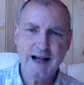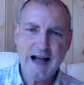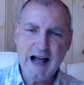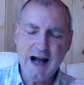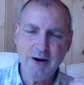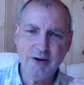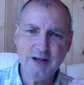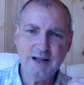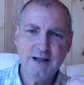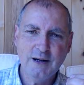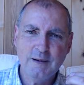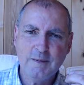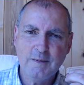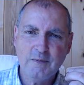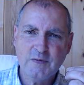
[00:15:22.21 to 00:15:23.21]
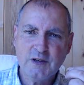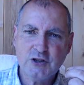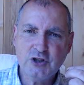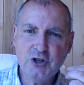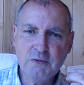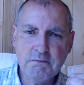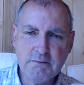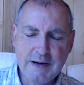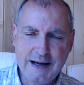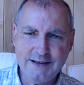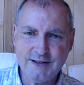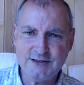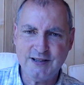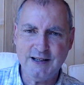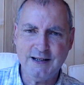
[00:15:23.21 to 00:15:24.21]
our
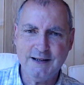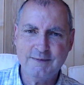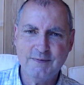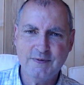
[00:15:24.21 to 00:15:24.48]
humanity,